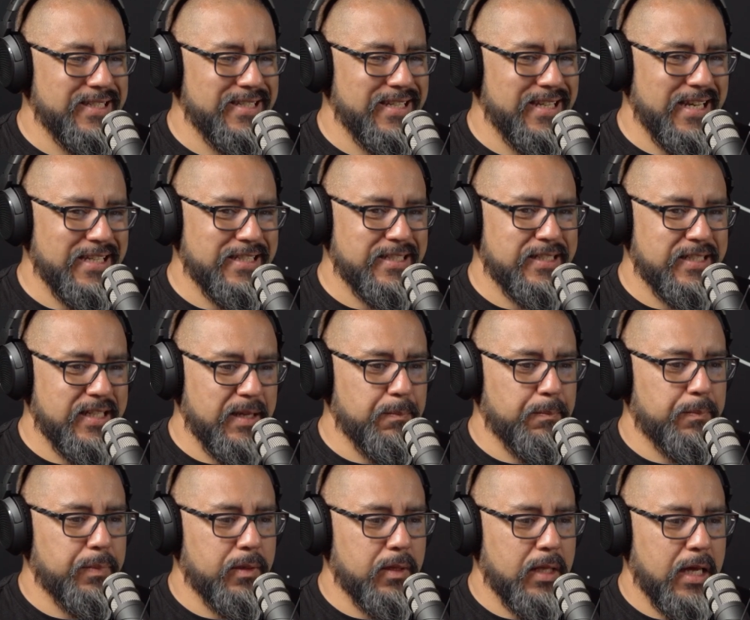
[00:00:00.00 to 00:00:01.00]
as
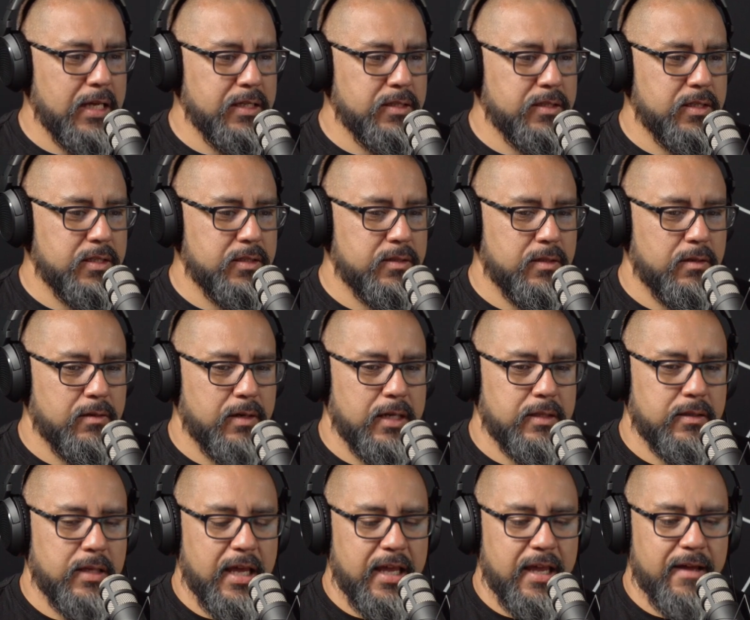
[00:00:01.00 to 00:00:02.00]
simple as just, all
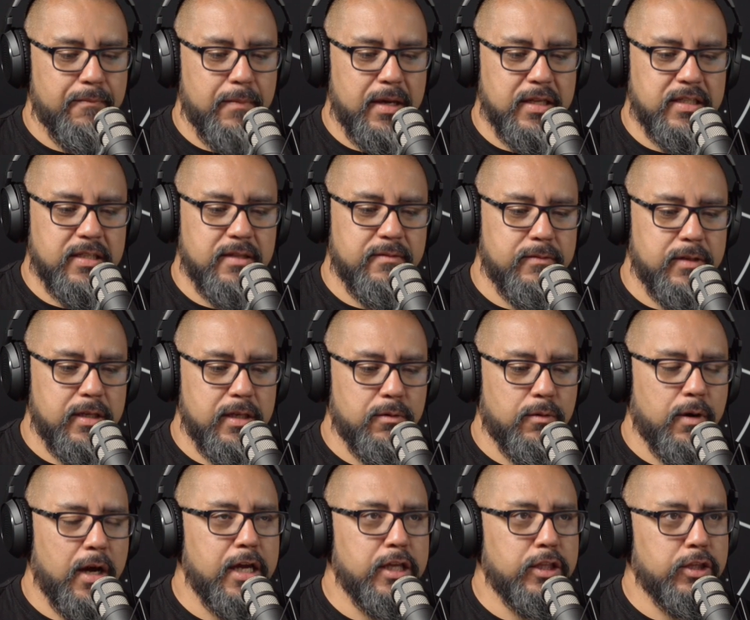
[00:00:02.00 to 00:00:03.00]
right, I have my CV,
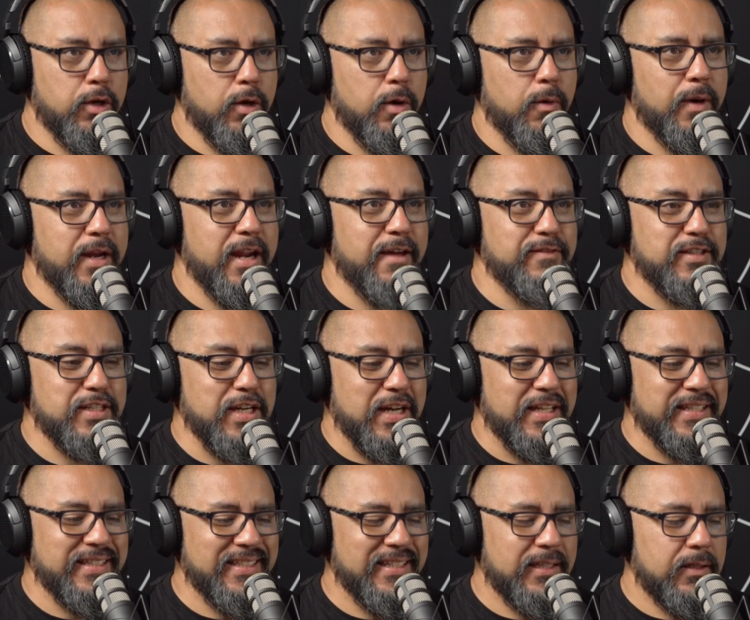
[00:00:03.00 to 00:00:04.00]
or I know what I've
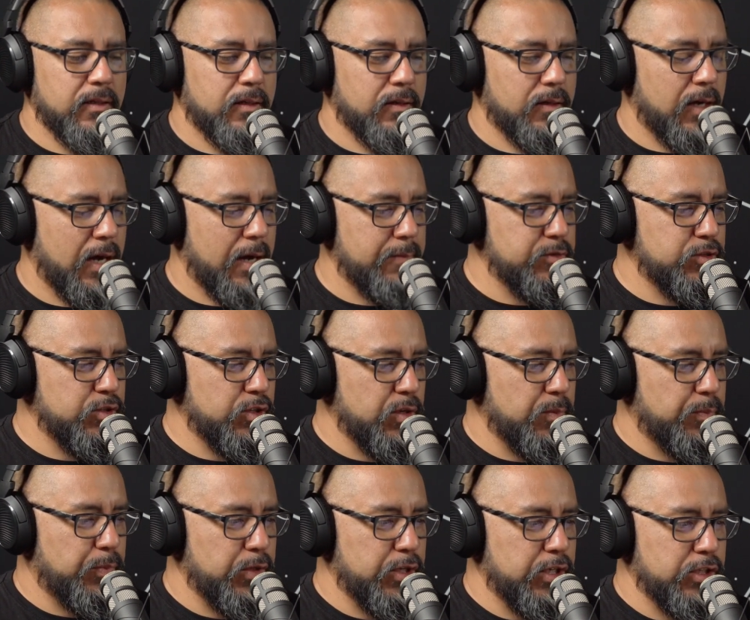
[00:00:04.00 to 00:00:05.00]
done, I'm just going
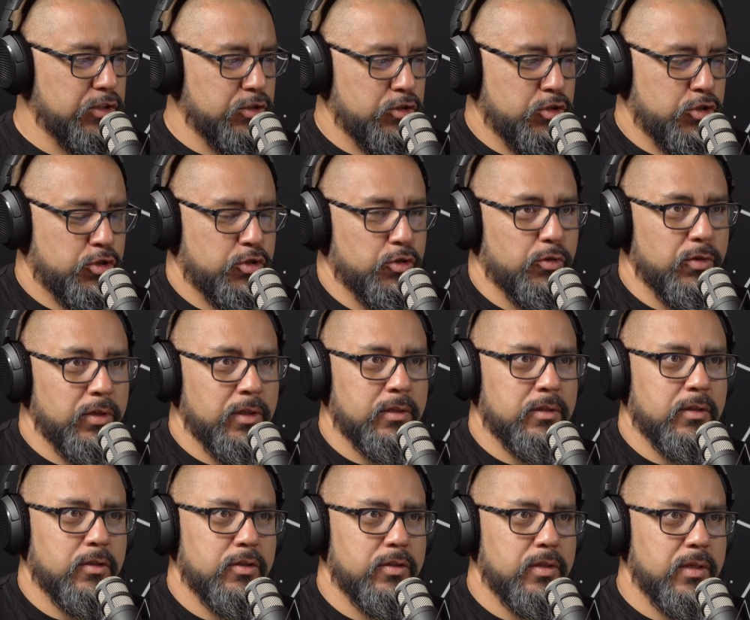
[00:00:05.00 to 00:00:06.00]
to put it in
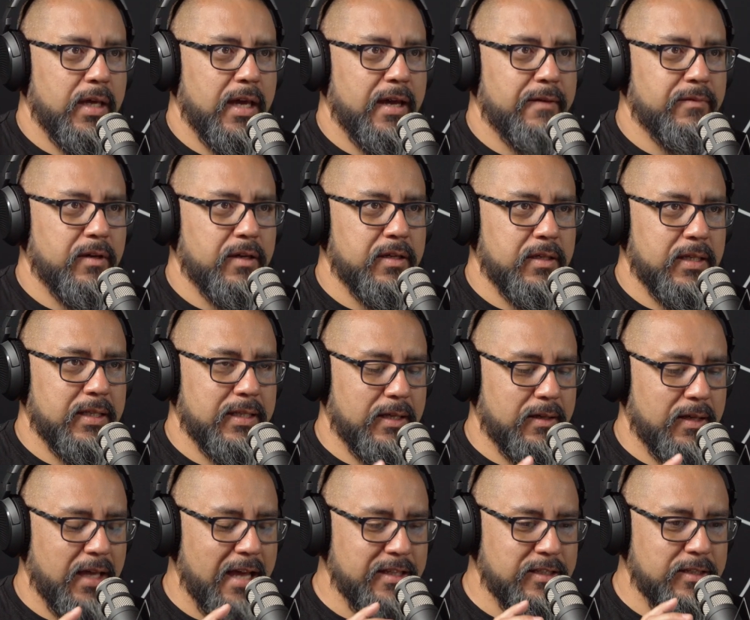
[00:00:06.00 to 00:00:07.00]
short, or you have it
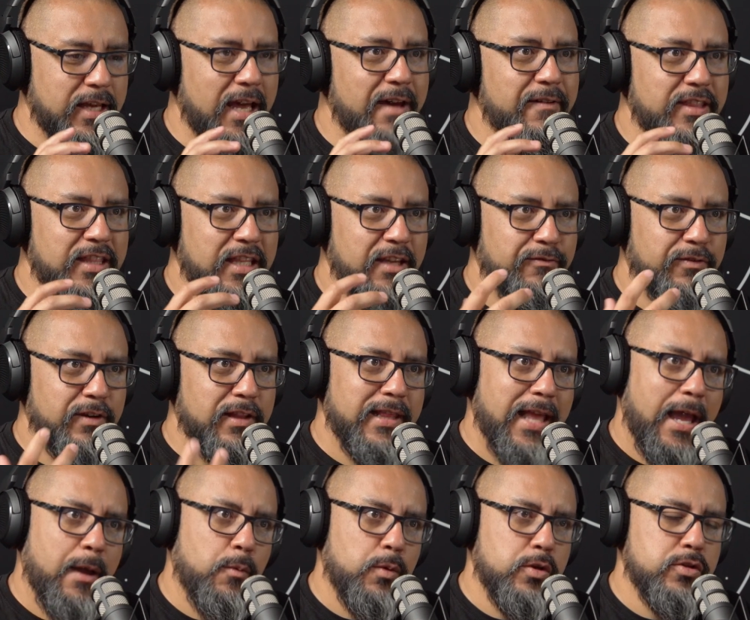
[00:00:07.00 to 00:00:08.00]
has to have a different
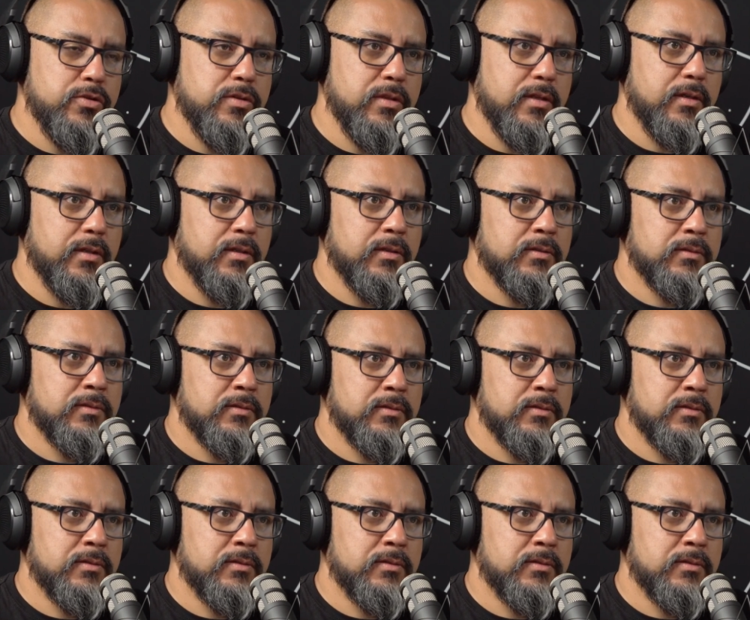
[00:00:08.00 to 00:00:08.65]
language in there?